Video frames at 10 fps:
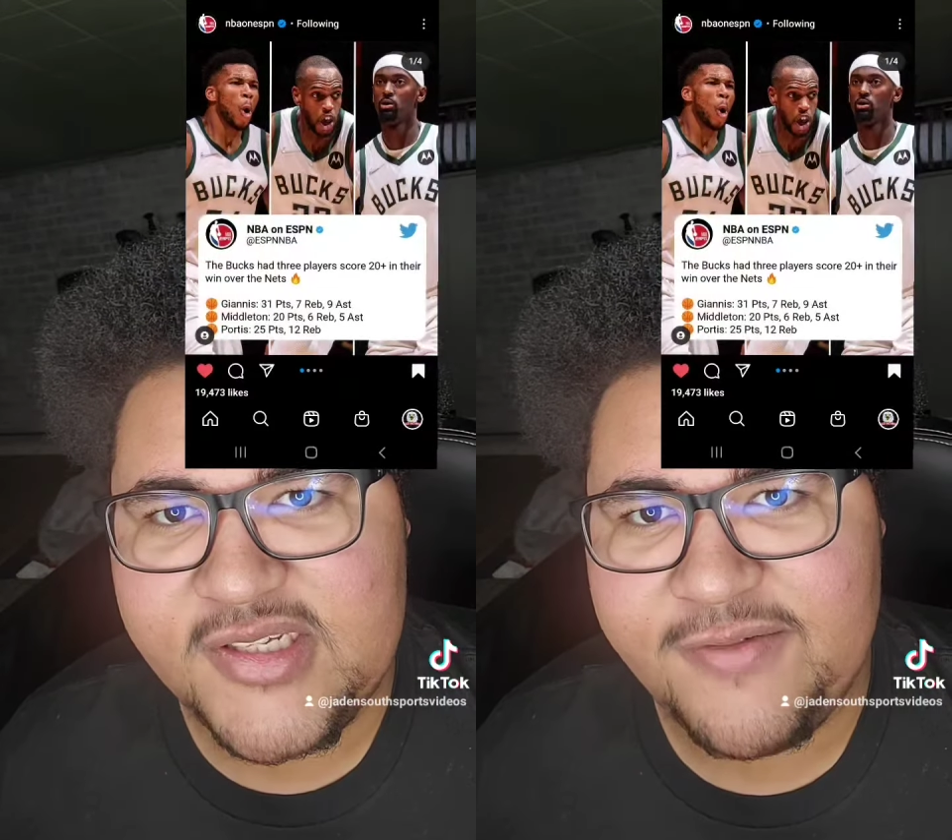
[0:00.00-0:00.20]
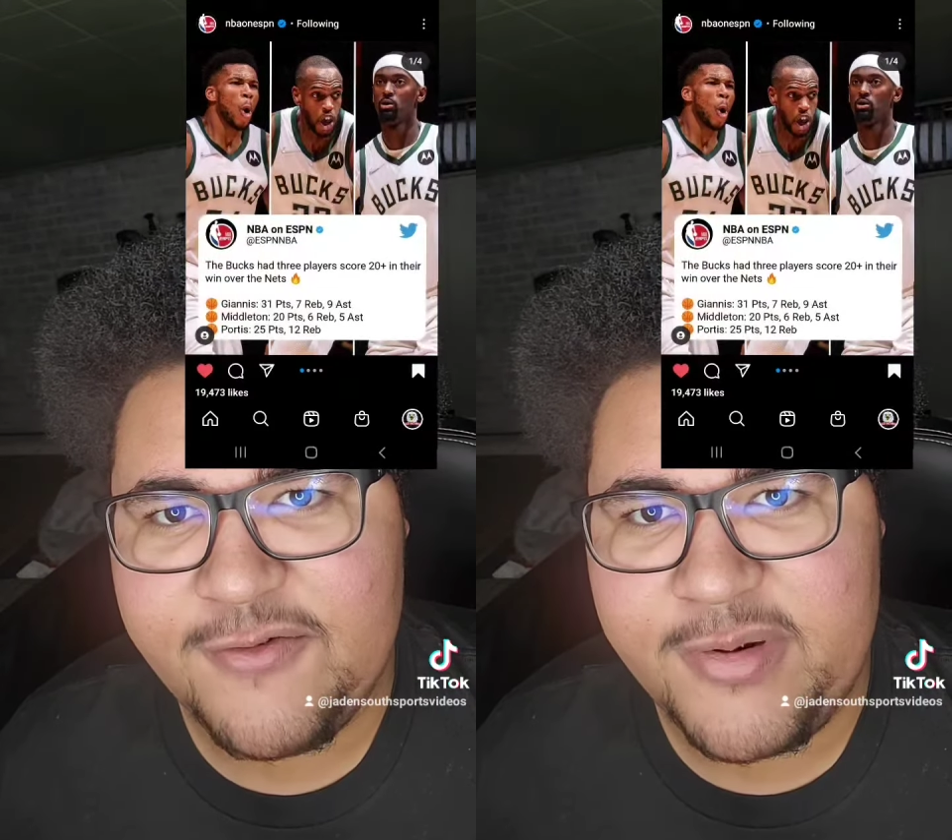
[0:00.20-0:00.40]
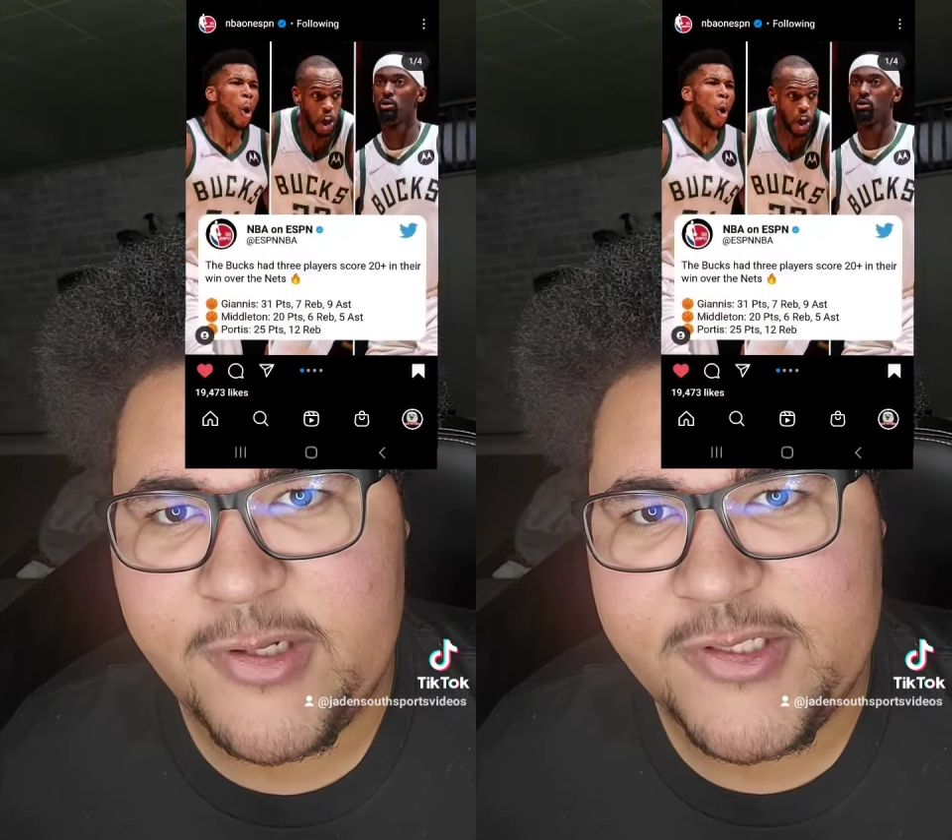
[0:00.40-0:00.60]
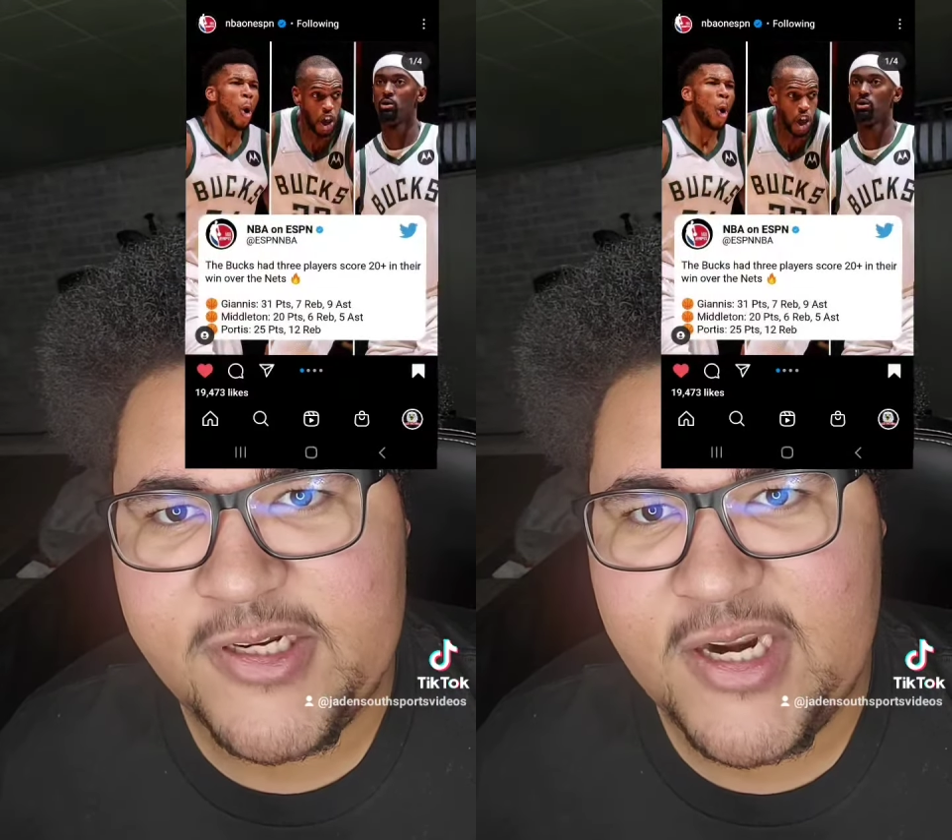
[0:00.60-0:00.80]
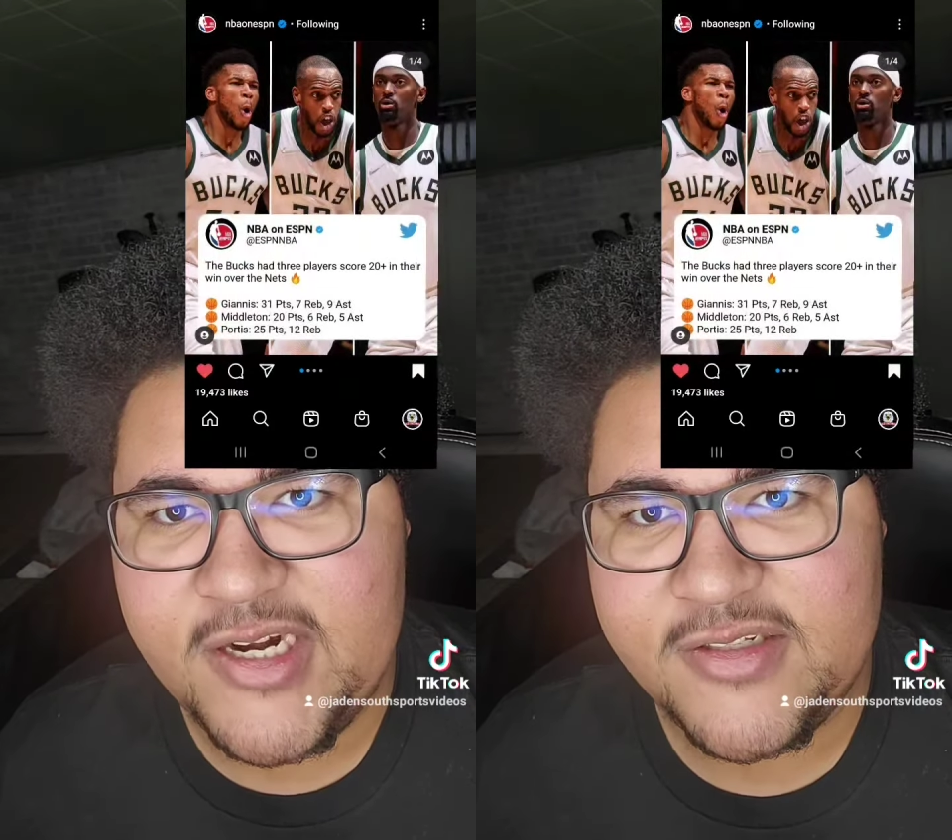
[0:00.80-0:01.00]
7
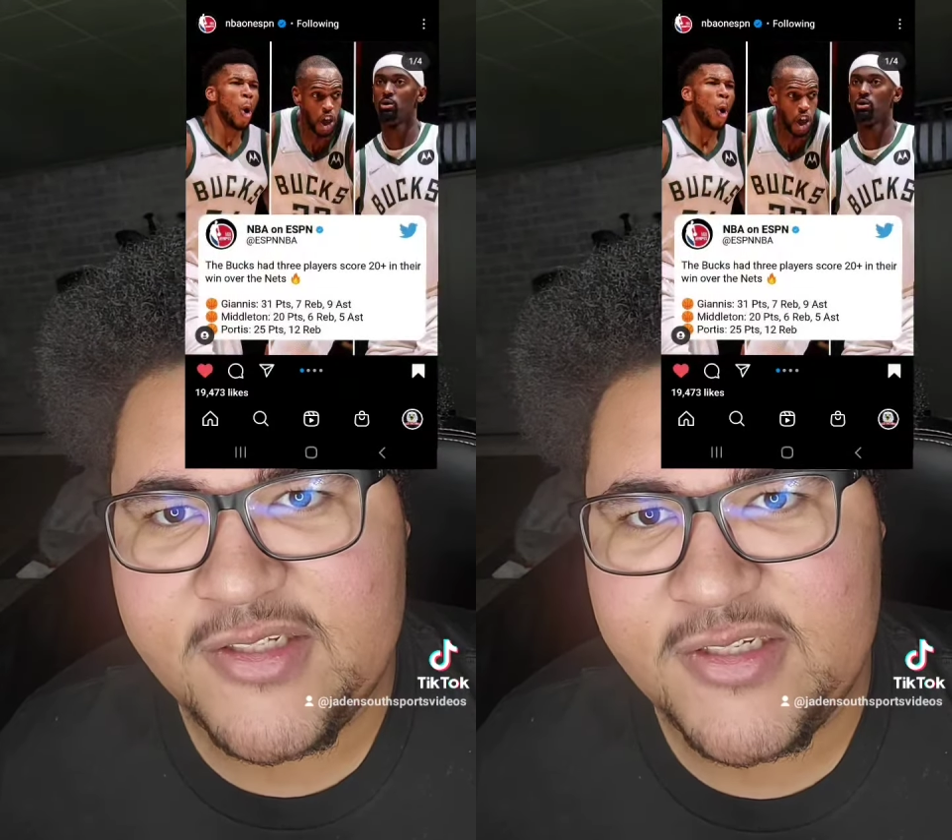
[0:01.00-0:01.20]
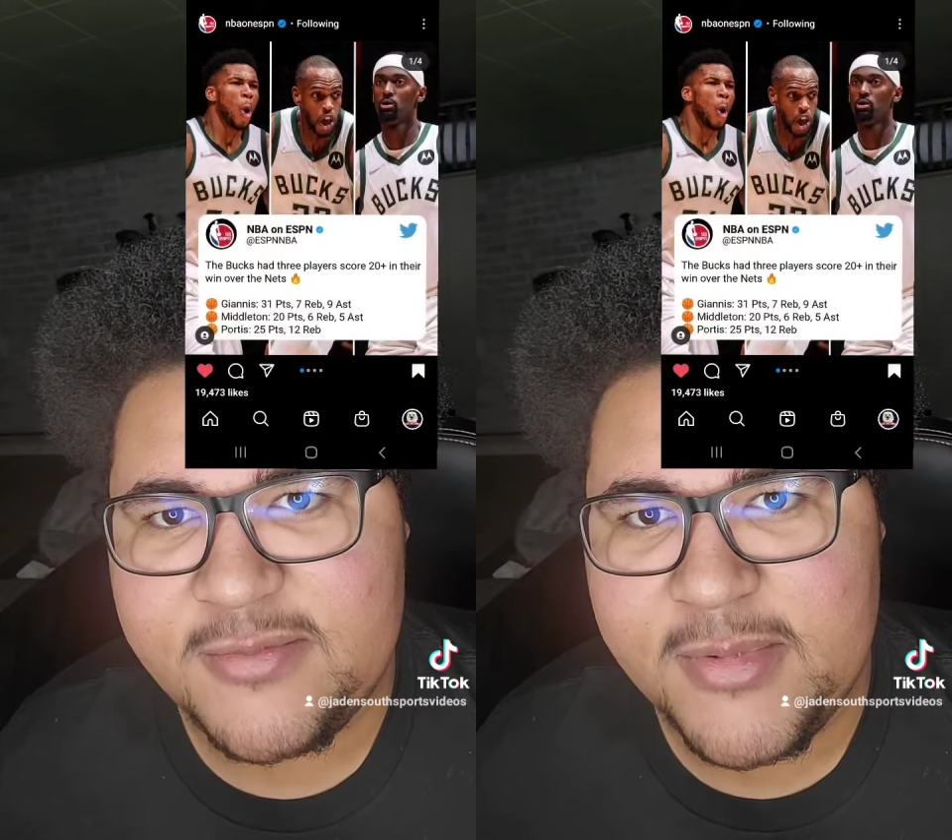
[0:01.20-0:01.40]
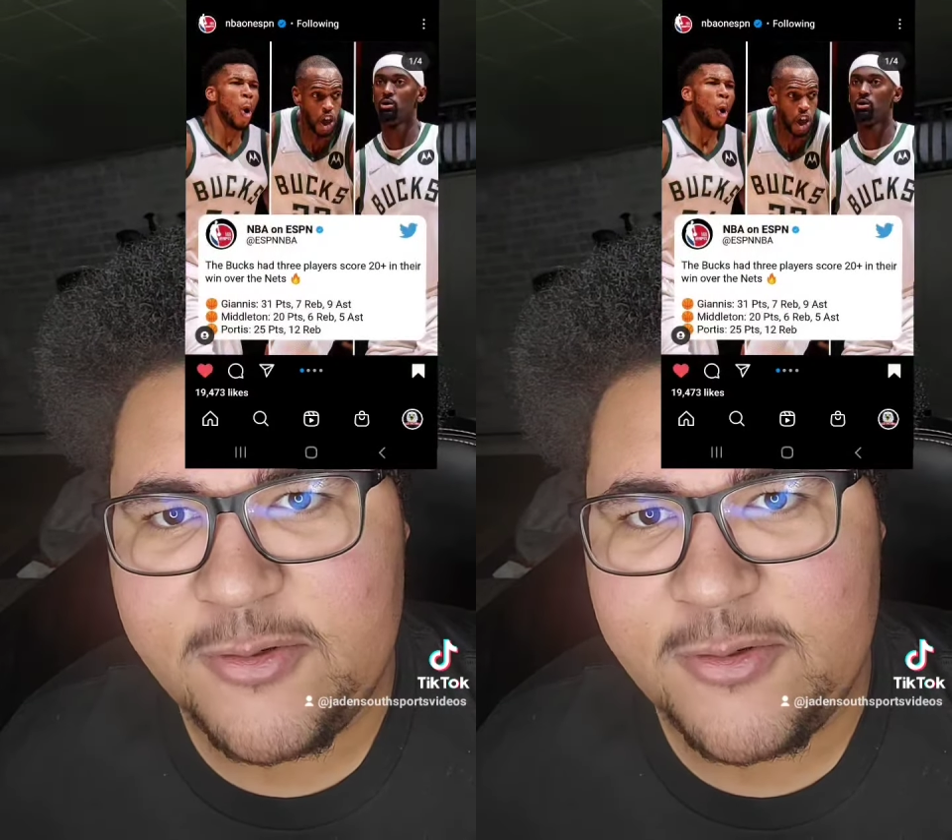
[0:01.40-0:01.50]
rebounds, and 9 assists.